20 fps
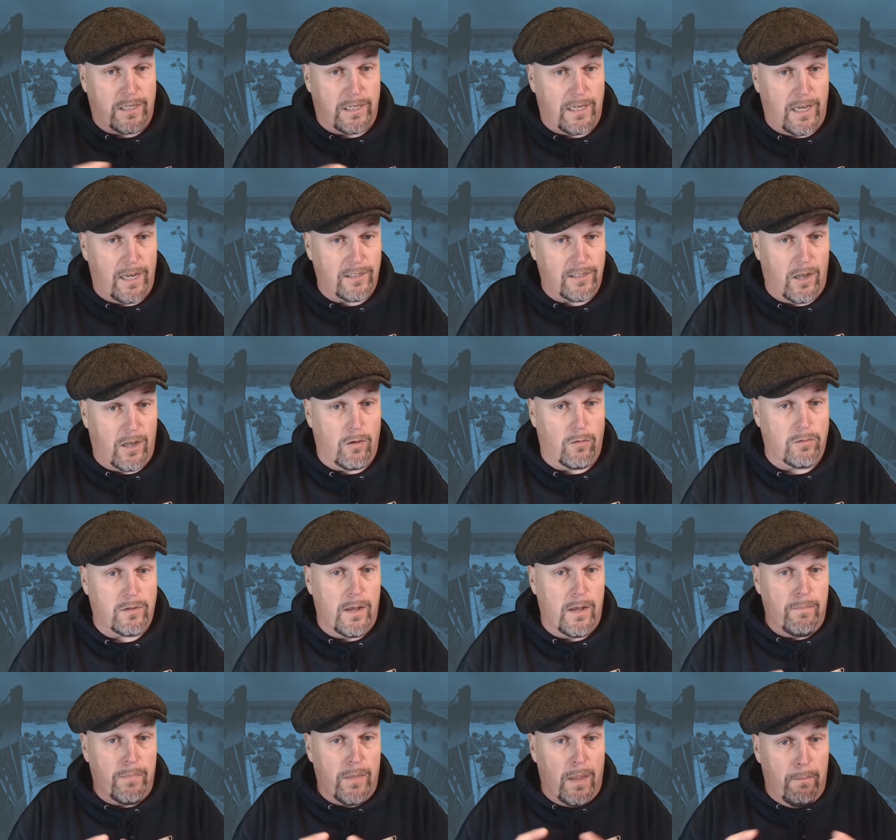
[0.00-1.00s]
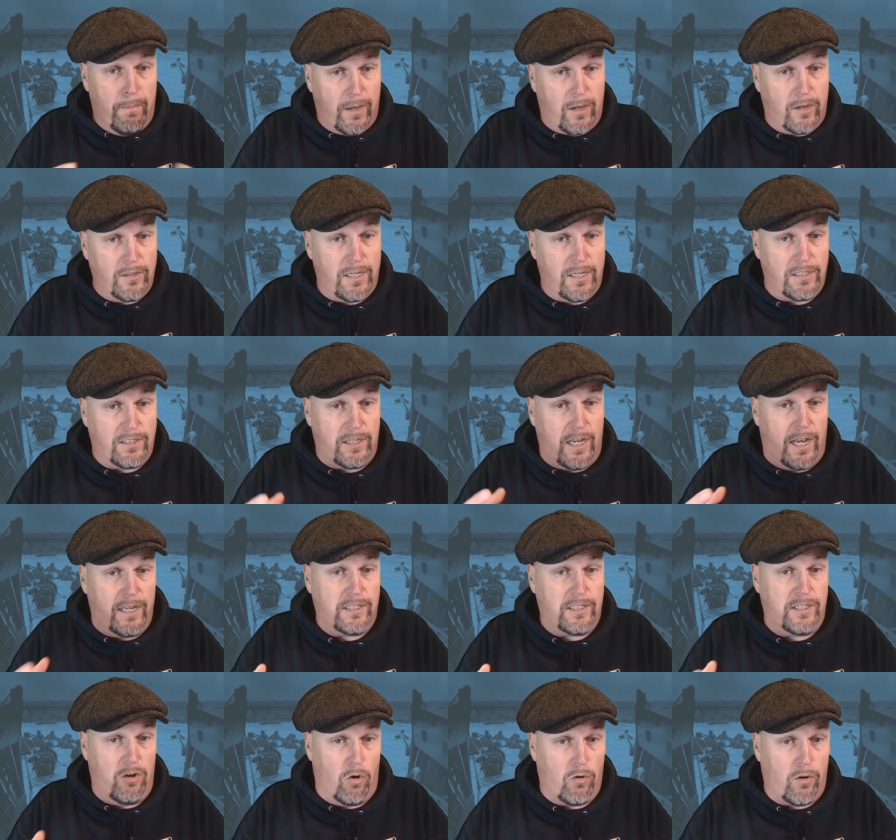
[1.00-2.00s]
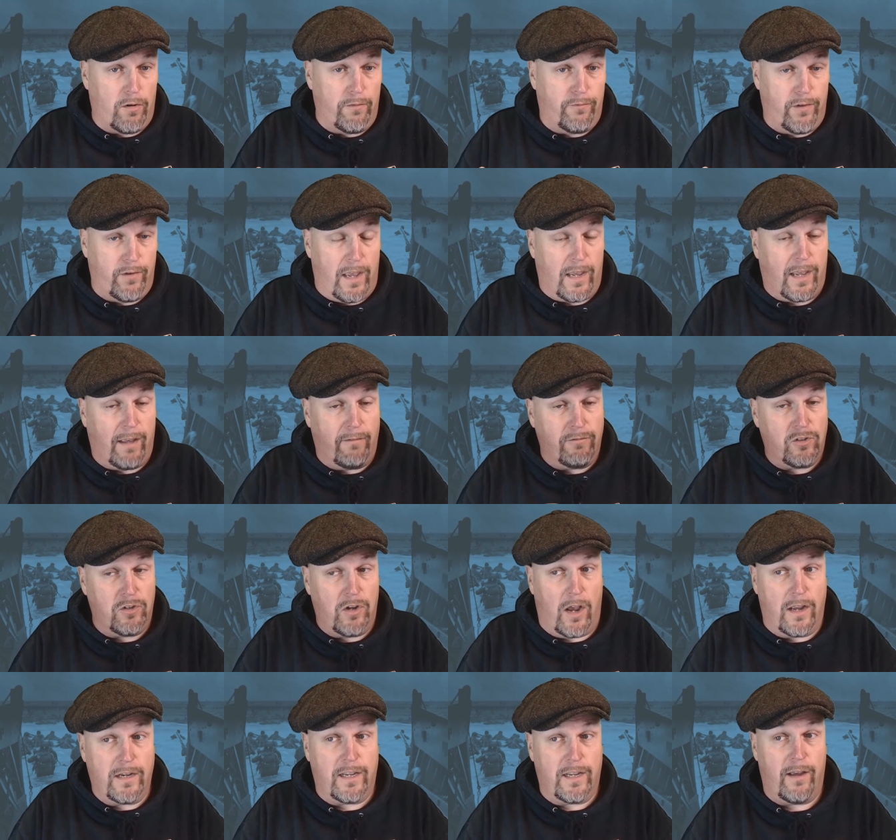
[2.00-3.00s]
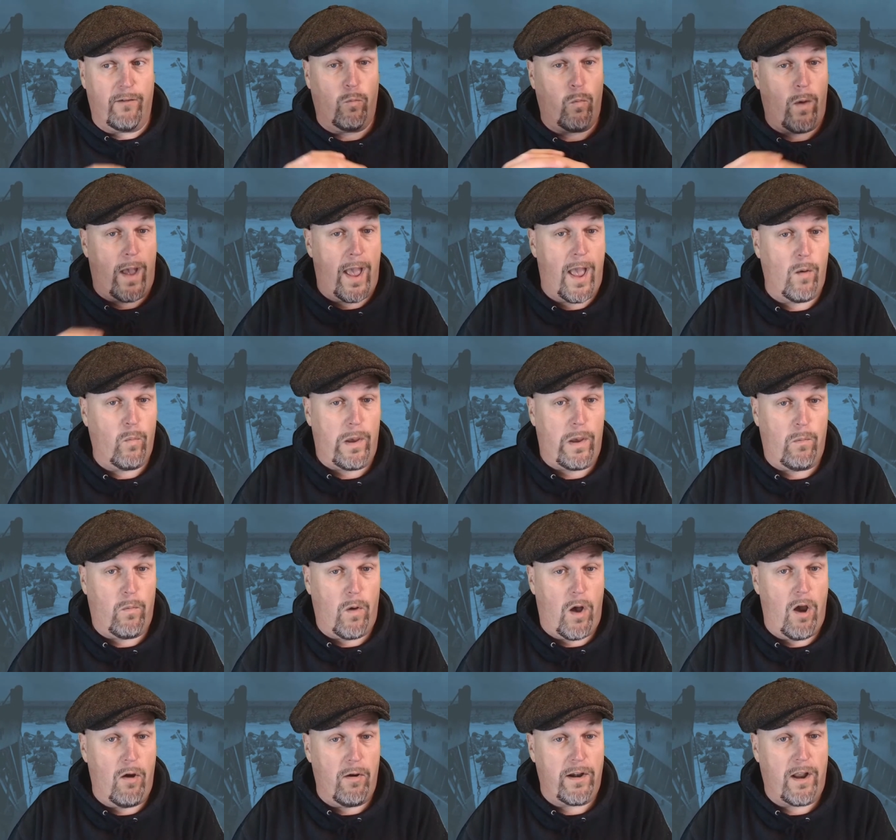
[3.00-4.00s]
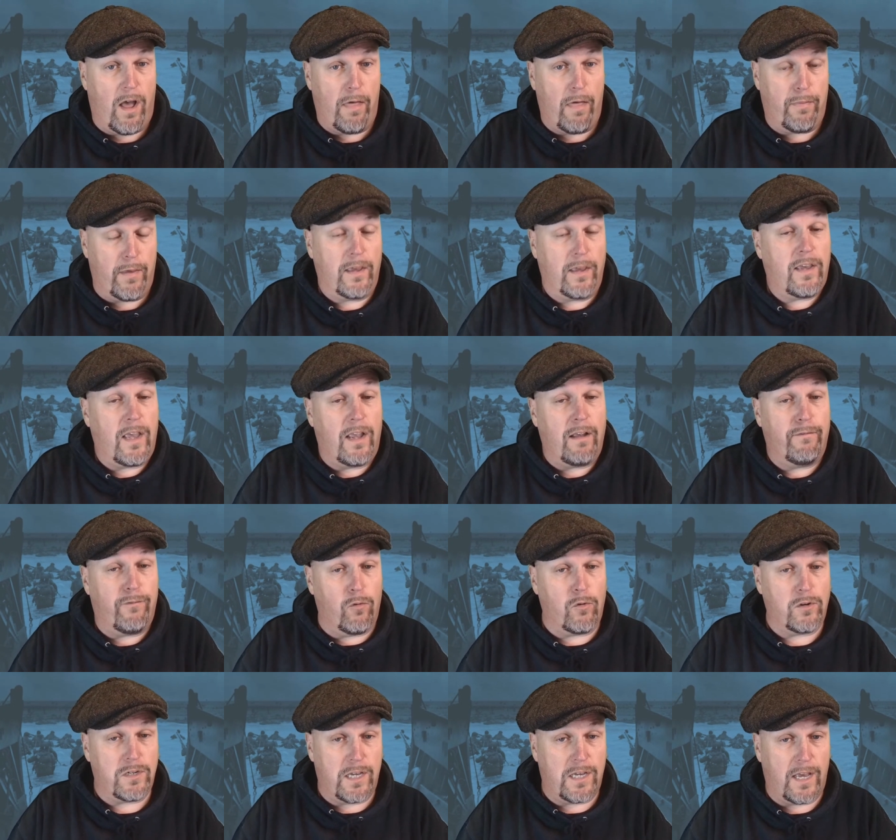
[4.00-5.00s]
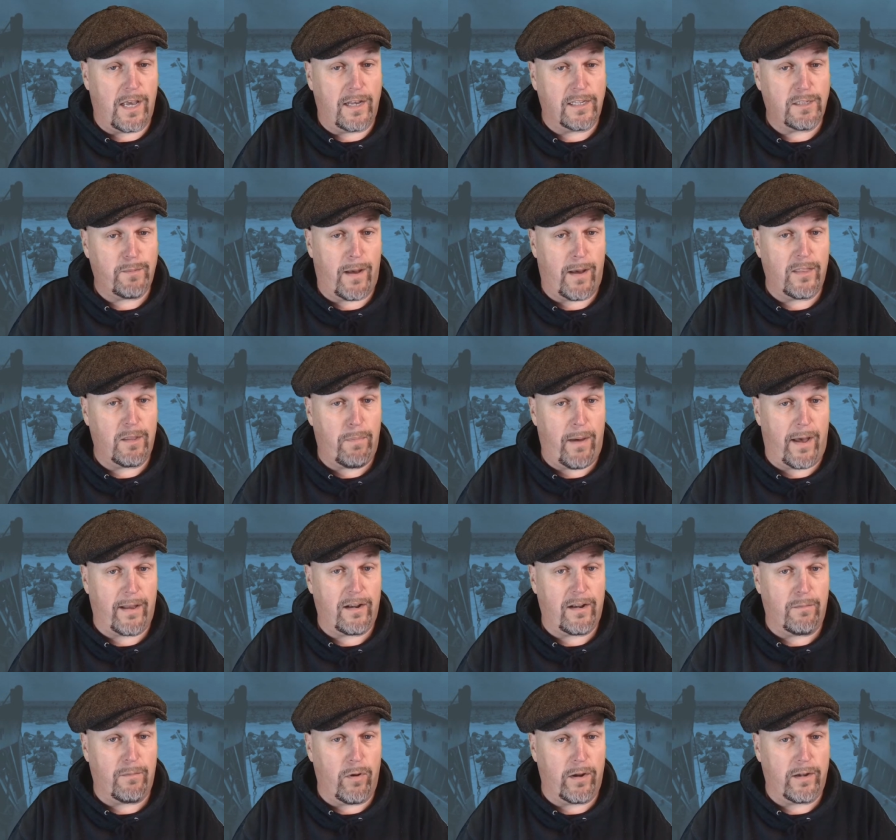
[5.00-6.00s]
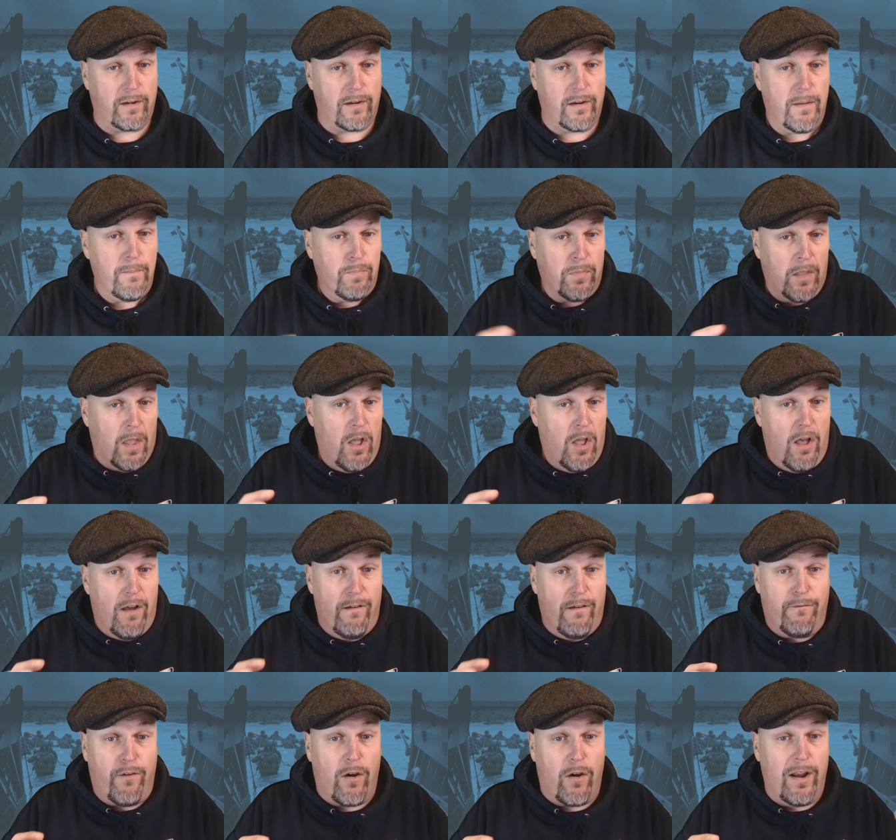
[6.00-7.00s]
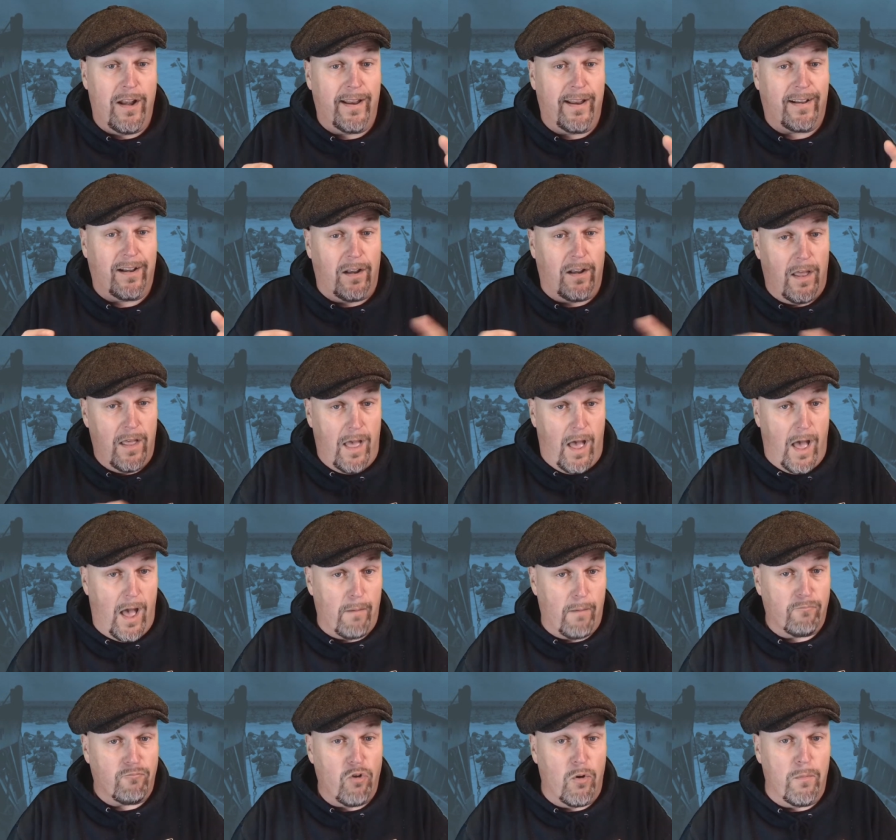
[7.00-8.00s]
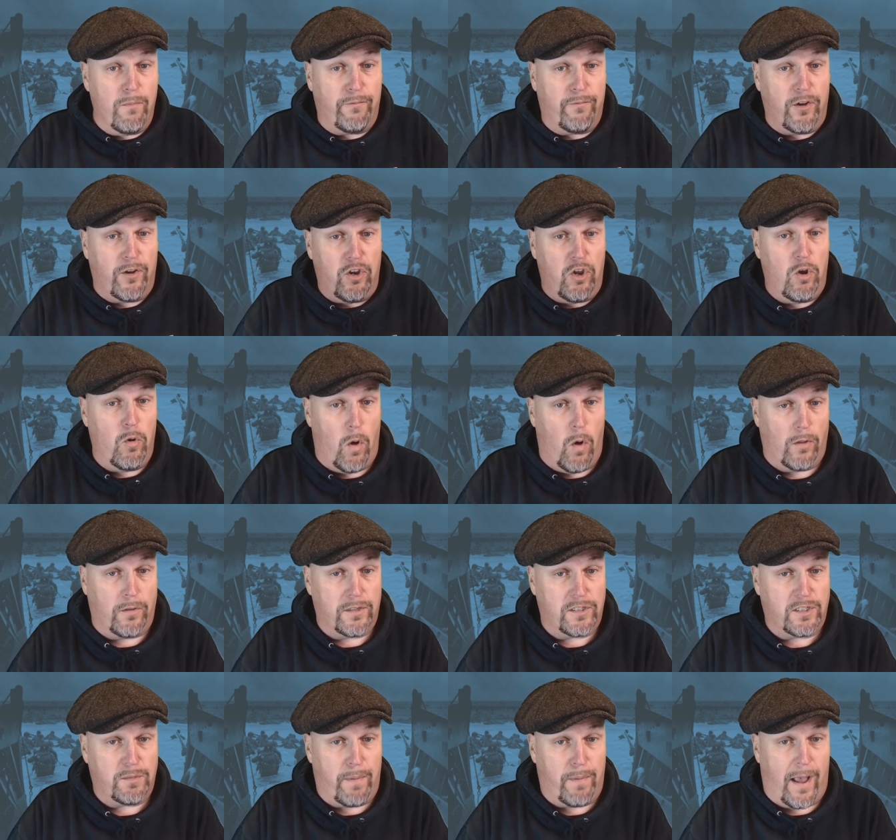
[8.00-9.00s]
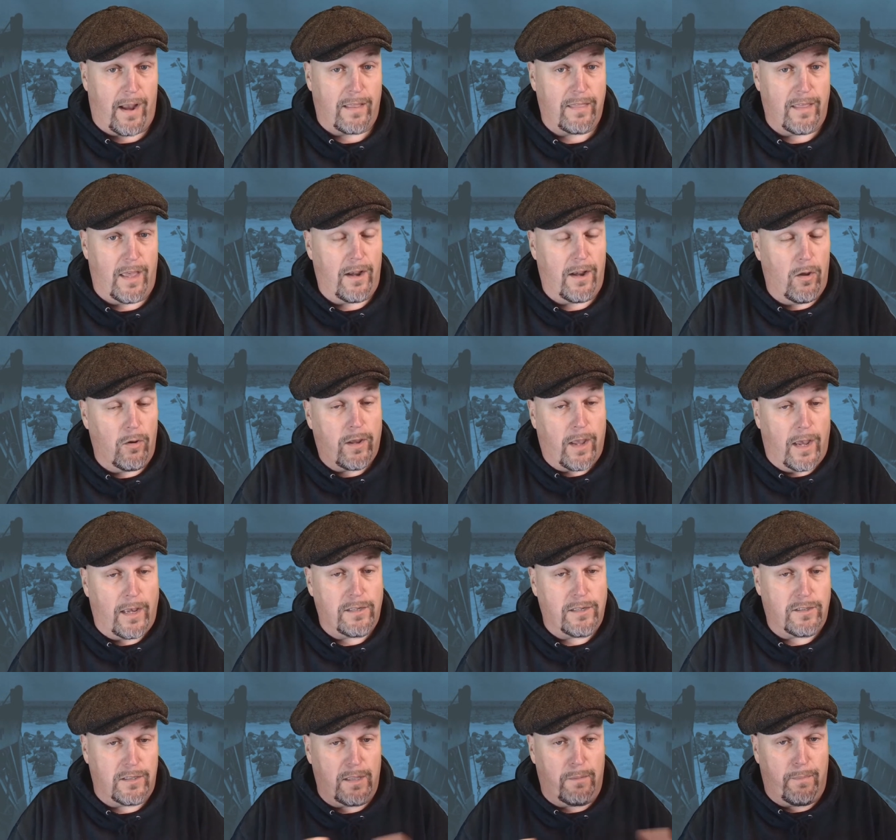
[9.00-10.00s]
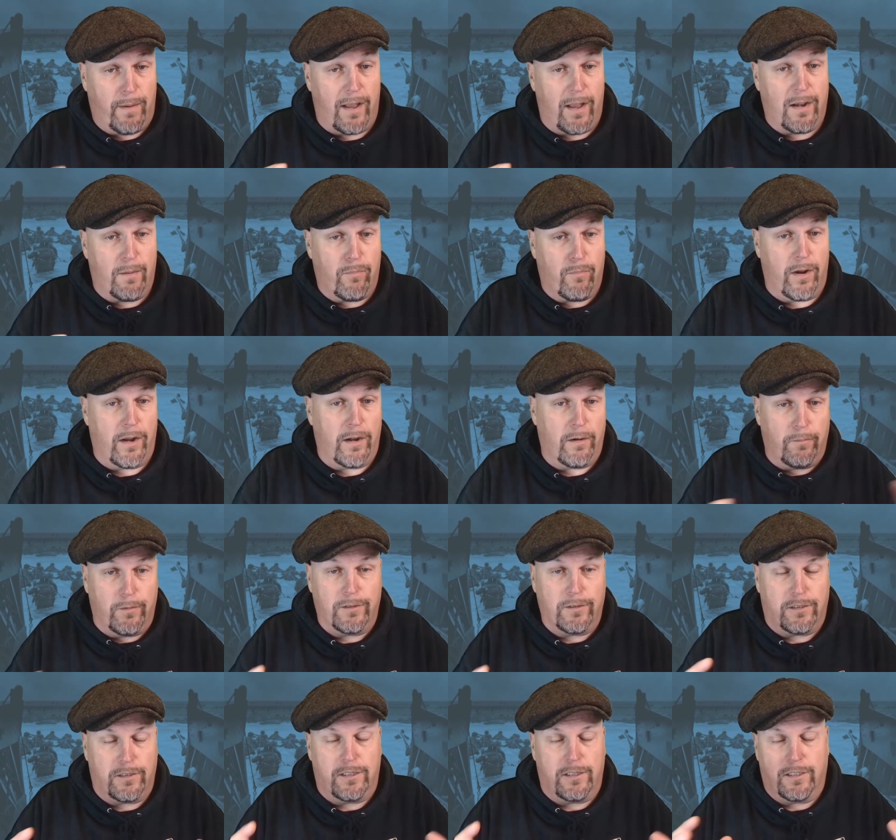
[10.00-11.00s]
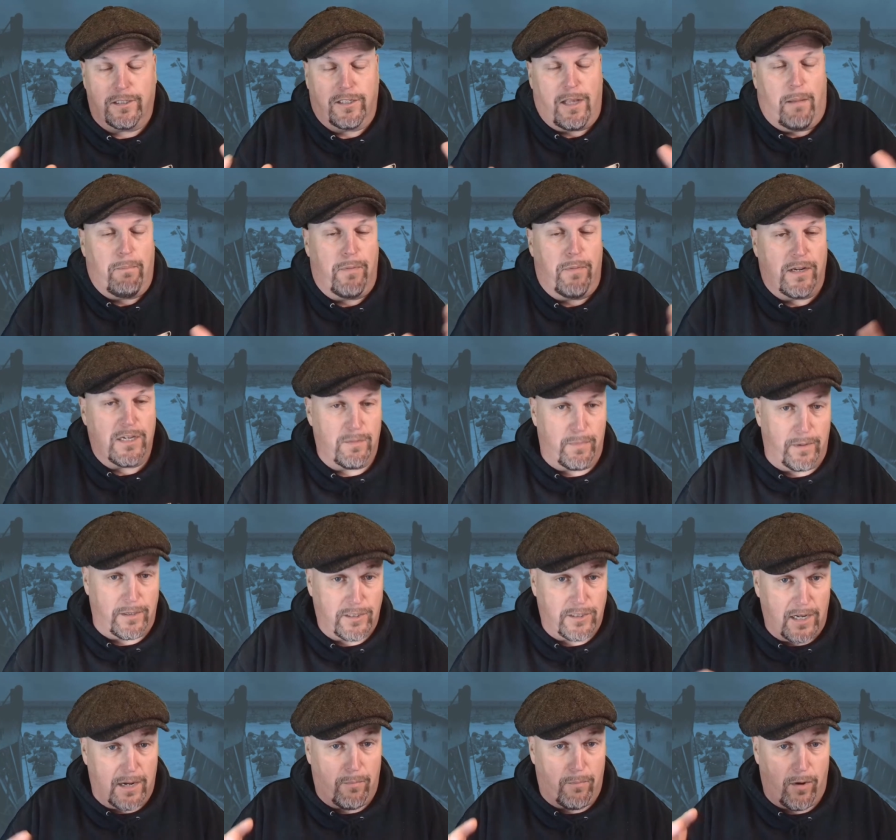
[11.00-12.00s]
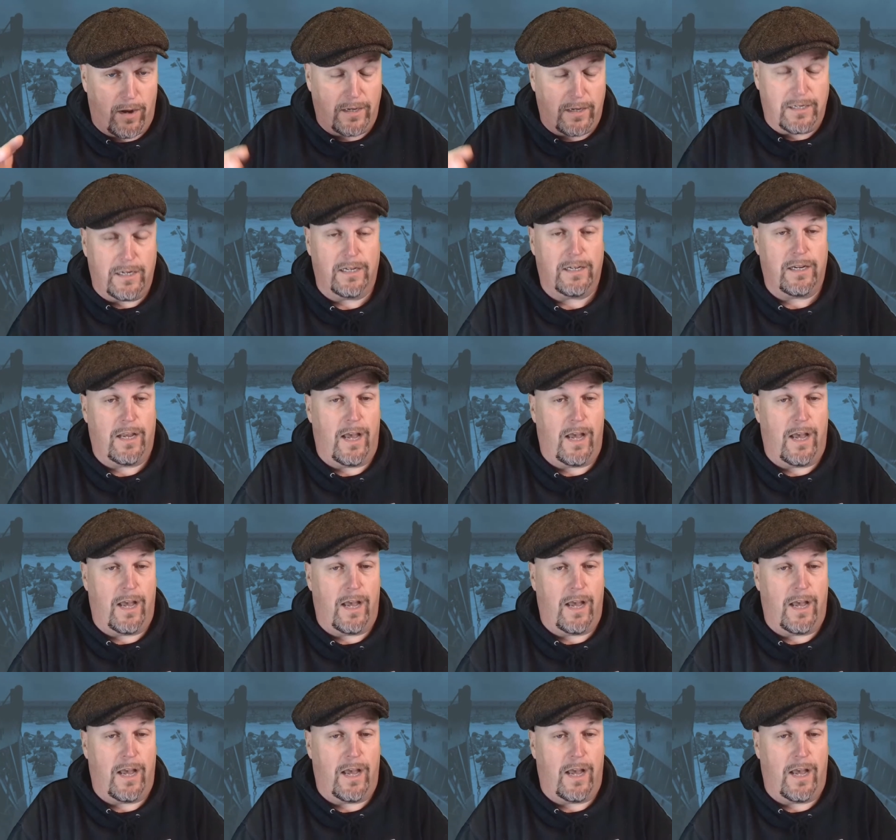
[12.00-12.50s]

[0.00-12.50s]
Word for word: years old, because it's the historiography. It gives you an idea of where we were in our thinking 40 years about the Battle of Britain. Very little um, room for nuance back then. Okay, so the Battle of Britain was just something to be celebrated,